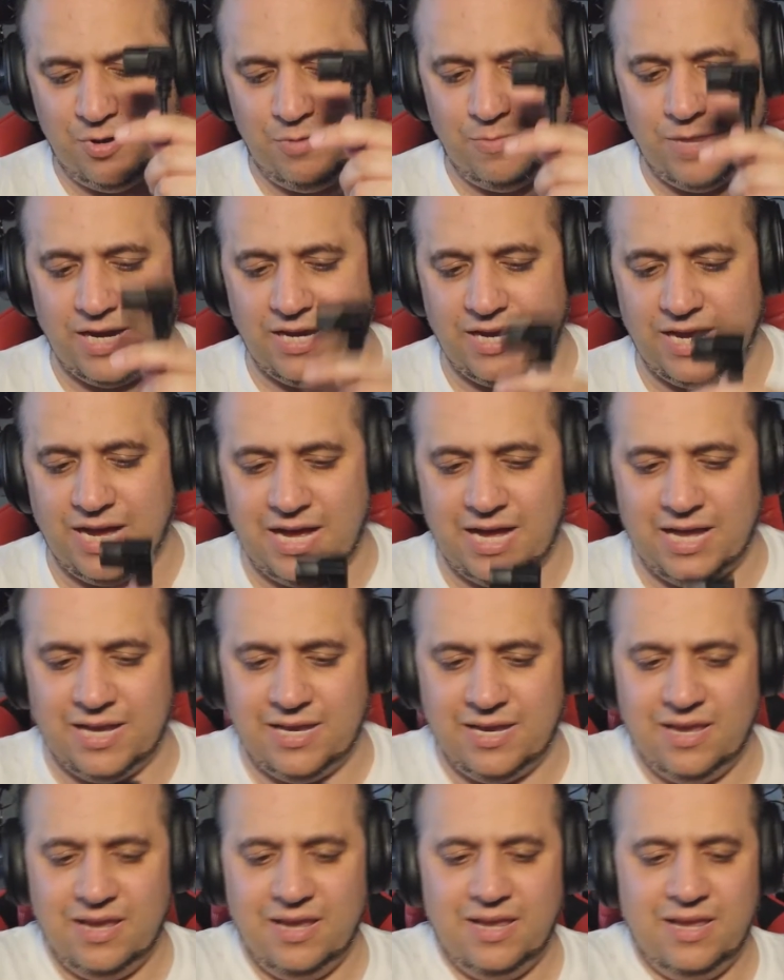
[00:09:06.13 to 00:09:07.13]
Oh, my
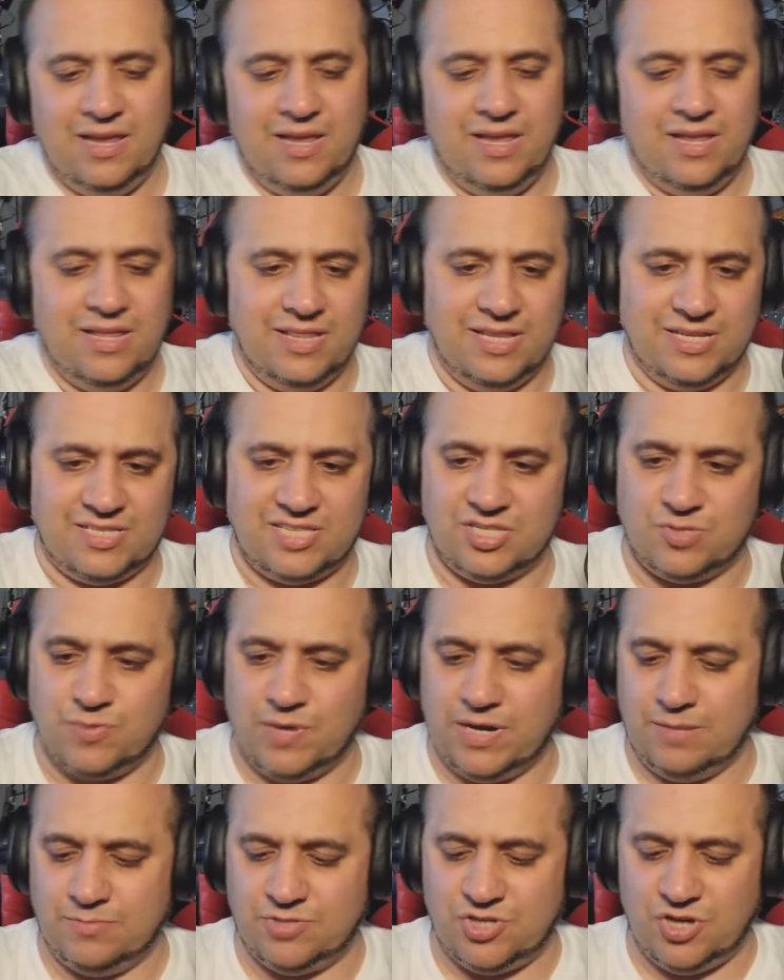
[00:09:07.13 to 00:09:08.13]
God. This is
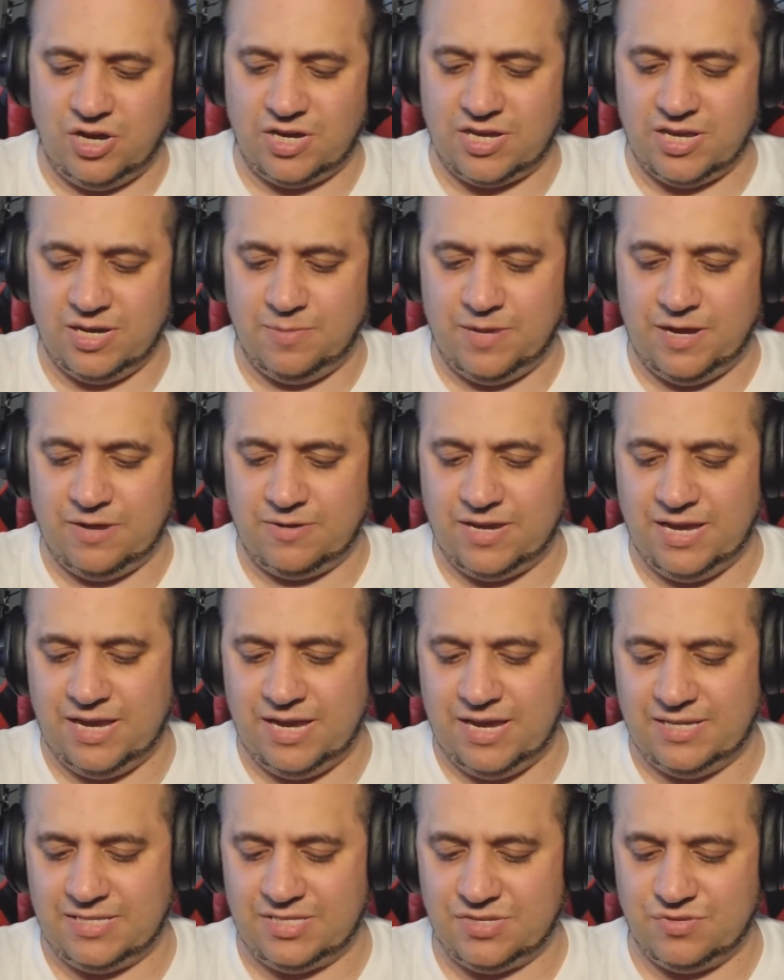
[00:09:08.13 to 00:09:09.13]
what I'm talking about,
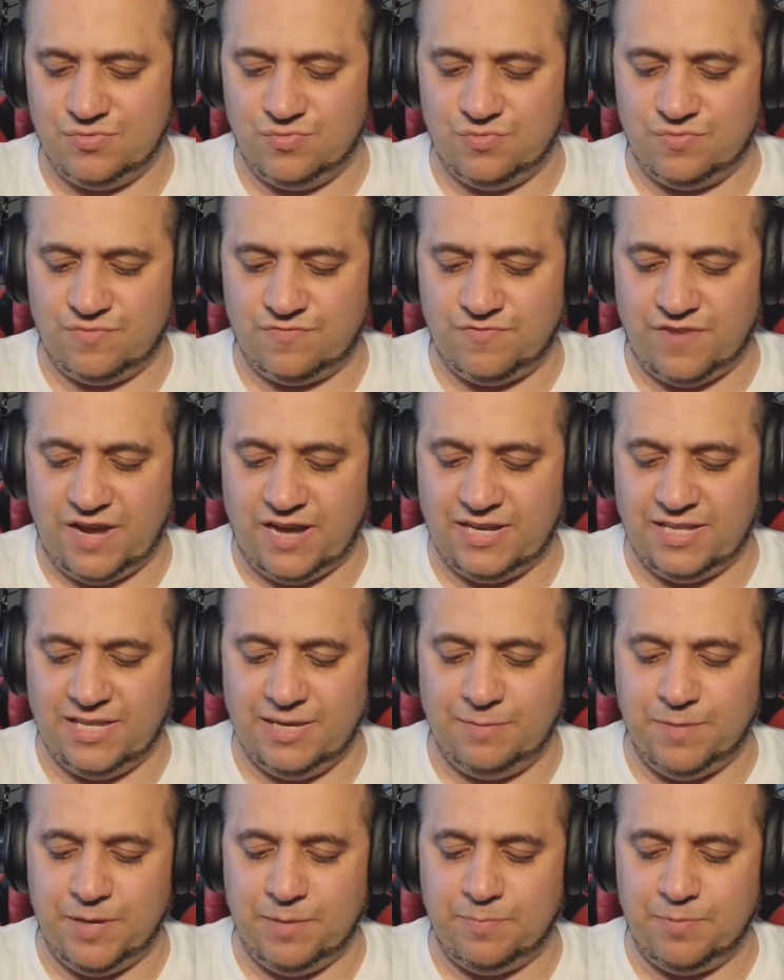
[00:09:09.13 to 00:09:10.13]
guys.
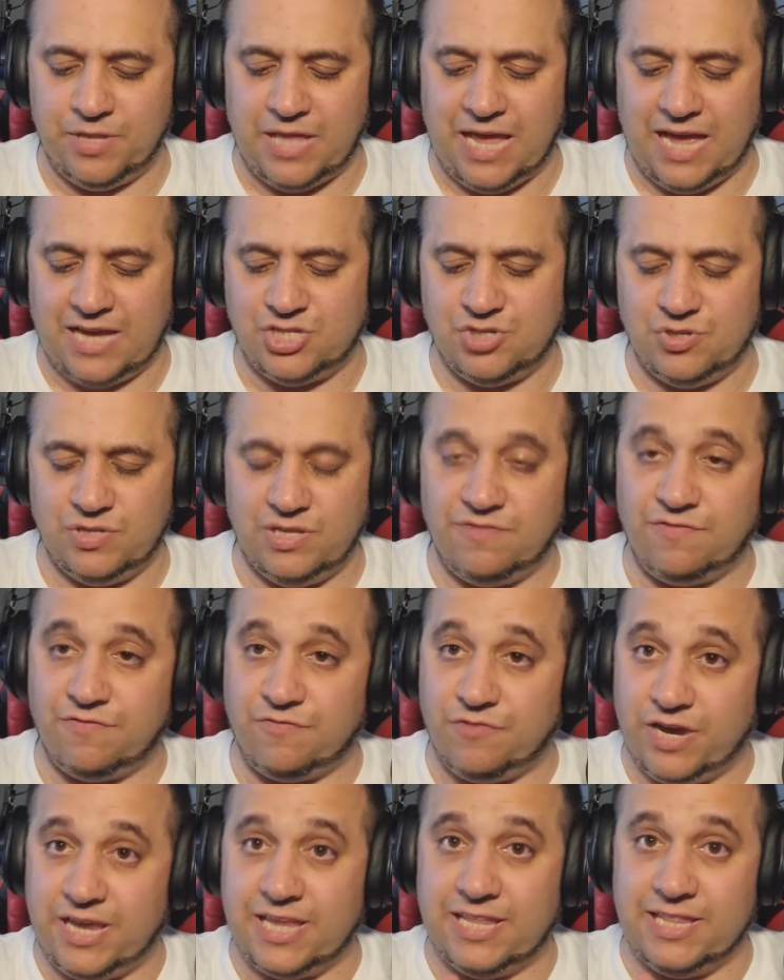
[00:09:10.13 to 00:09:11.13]
Finally, people actually
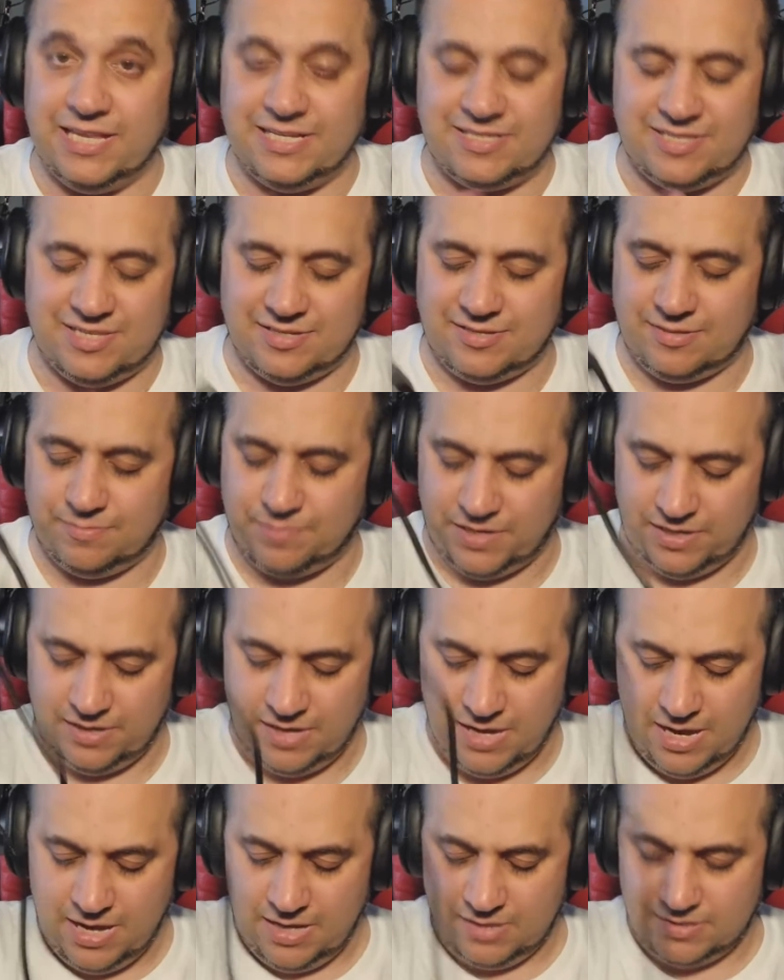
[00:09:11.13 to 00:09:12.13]
freaking listen
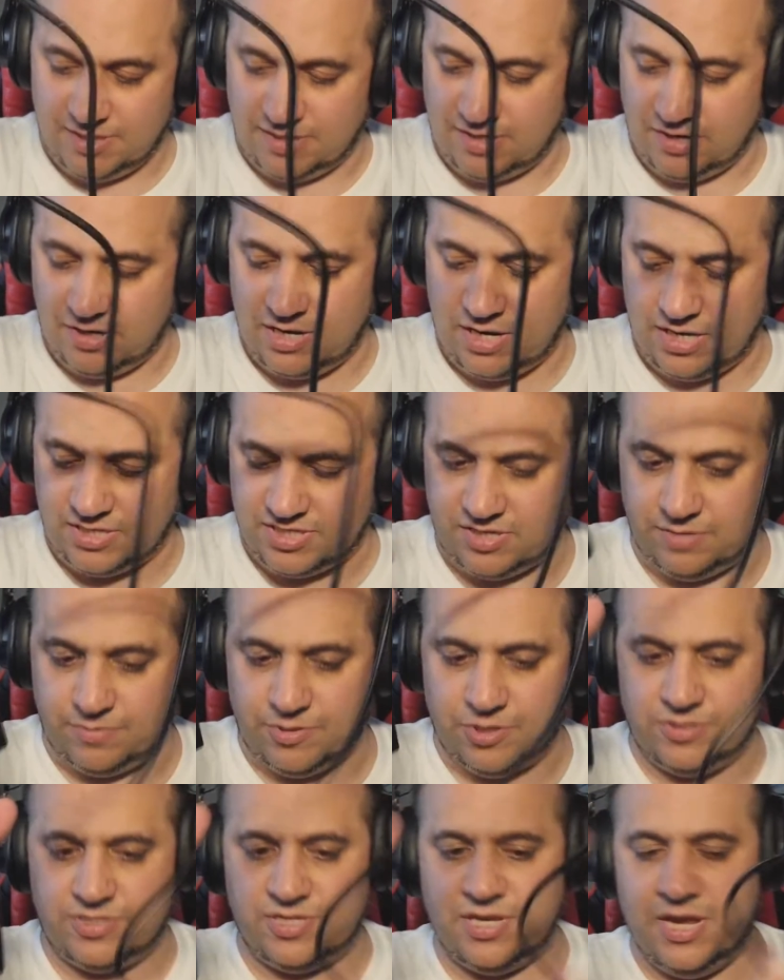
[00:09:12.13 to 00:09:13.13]
to their
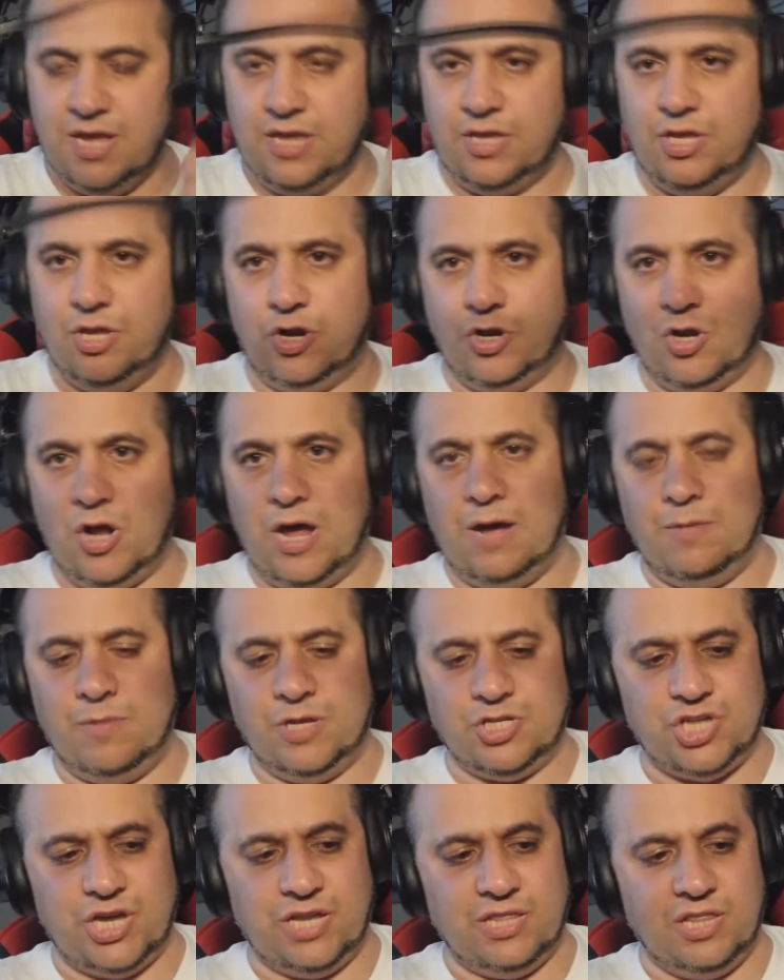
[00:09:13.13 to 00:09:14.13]
customers. You don't know how
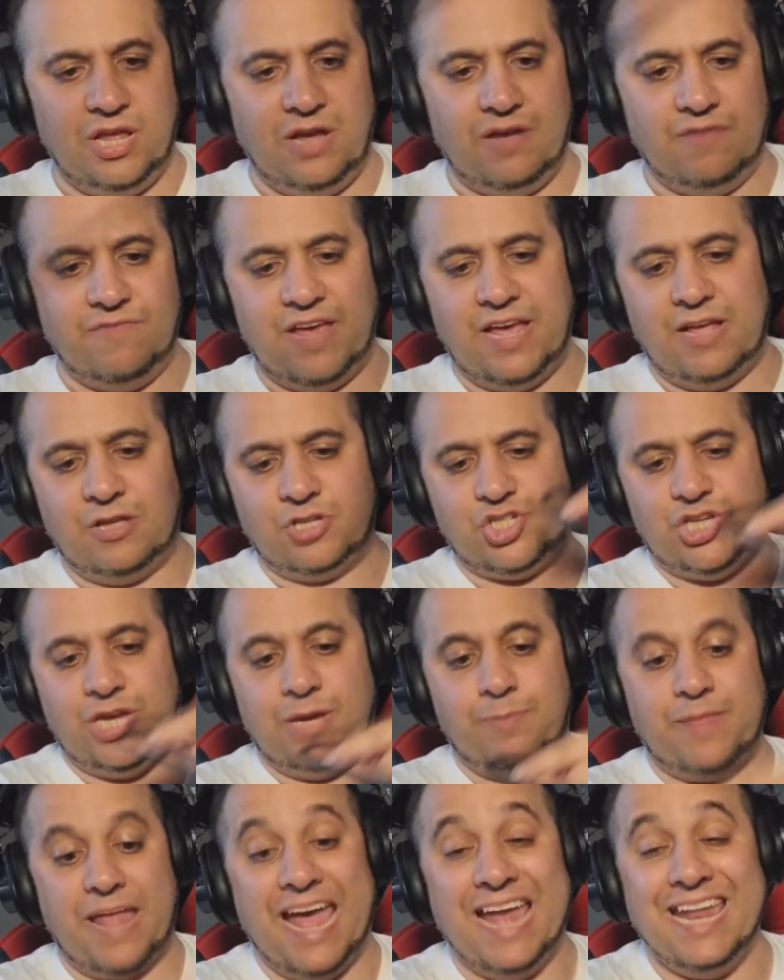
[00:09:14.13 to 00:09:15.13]
much I love
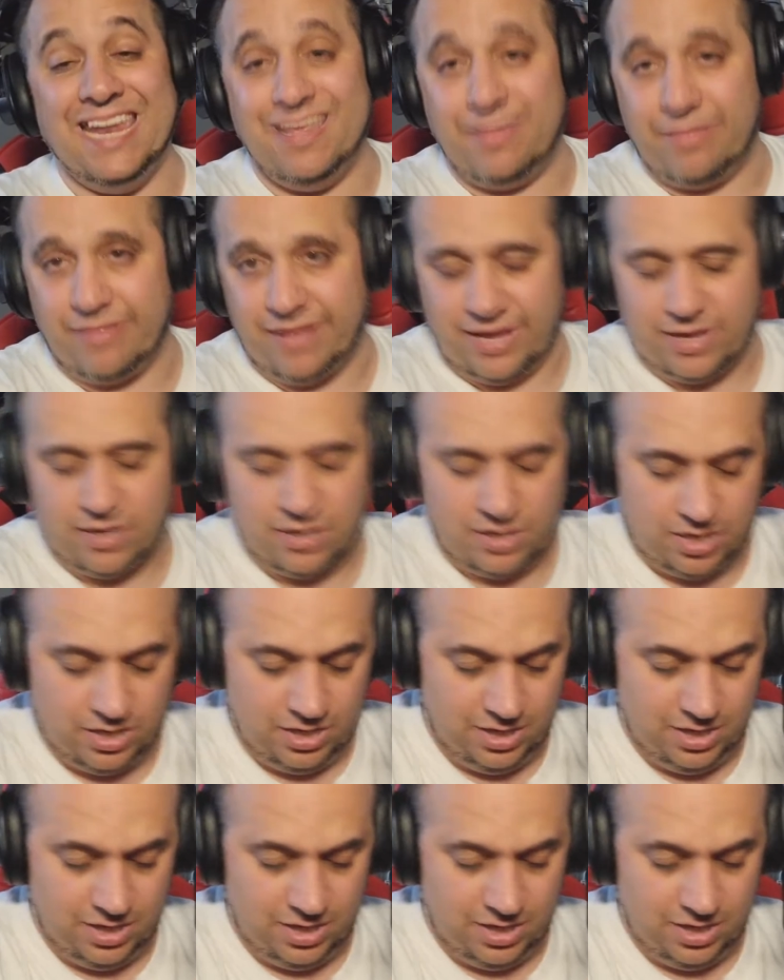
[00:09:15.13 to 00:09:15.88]
L-shaped anything.